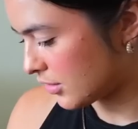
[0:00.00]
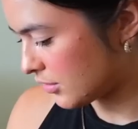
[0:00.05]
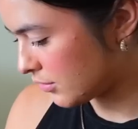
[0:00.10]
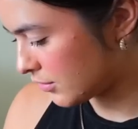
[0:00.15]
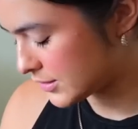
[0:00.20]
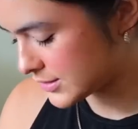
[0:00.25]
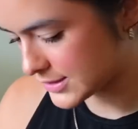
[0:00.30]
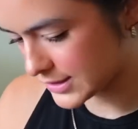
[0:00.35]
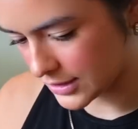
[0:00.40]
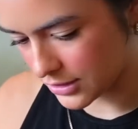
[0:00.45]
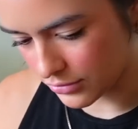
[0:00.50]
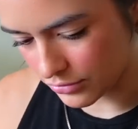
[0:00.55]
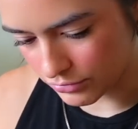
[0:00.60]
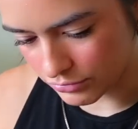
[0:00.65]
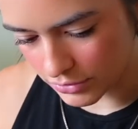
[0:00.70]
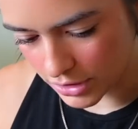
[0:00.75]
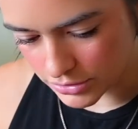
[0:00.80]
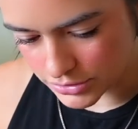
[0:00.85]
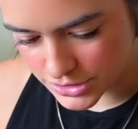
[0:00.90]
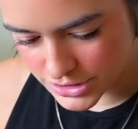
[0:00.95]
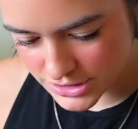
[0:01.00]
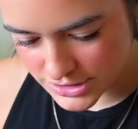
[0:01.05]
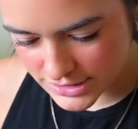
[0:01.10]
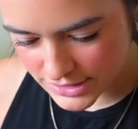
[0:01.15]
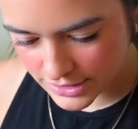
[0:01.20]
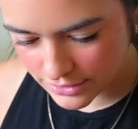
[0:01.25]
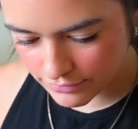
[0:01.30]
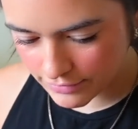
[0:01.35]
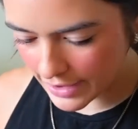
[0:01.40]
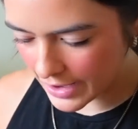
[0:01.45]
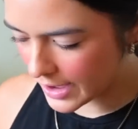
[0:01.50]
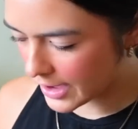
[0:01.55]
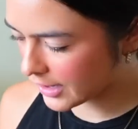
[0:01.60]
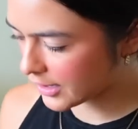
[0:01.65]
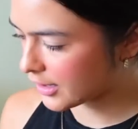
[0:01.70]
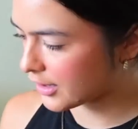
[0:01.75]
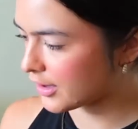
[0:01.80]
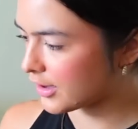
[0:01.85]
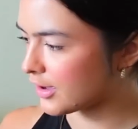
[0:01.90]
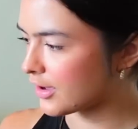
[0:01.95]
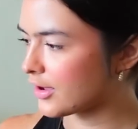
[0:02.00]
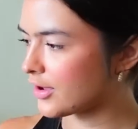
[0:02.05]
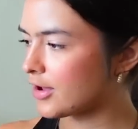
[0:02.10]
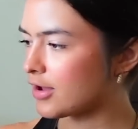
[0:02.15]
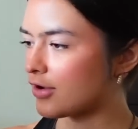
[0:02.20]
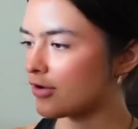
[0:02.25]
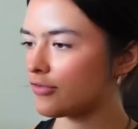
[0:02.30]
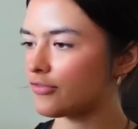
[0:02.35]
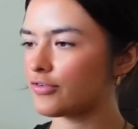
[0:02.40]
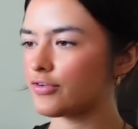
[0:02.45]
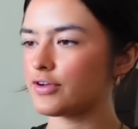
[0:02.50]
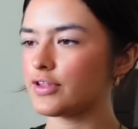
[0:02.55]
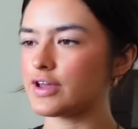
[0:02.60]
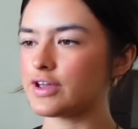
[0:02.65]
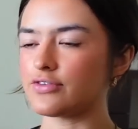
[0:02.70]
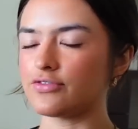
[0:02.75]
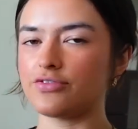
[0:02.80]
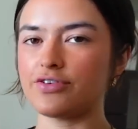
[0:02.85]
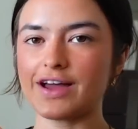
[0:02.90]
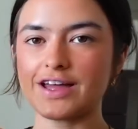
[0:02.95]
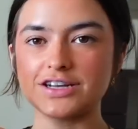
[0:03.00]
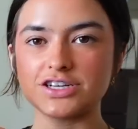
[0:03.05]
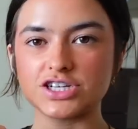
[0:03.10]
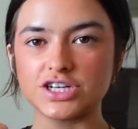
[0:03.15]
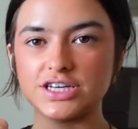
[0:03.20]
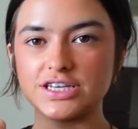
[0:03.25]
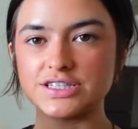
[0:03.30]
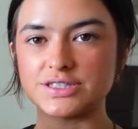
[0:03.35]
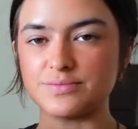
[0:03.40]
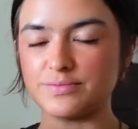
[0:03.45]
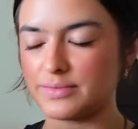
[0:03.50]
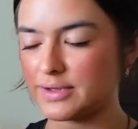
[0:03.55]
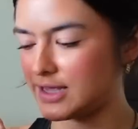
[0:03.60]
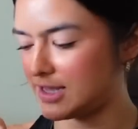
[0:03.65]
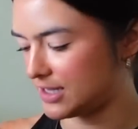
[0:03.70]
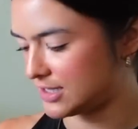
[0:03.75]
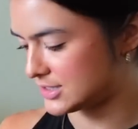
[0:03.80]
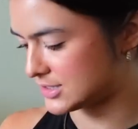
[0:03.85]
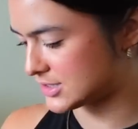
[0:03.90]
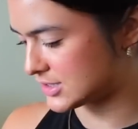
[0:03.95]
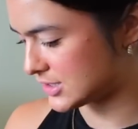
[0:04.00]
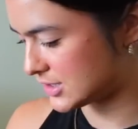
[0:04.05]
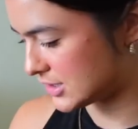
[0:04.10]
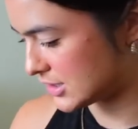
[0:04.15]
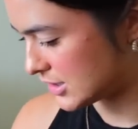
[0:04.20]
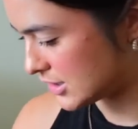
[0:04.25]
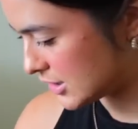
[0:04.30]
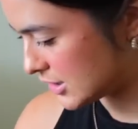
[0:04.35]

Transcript: Oh, it's like a roasting rack for like veggies, meat.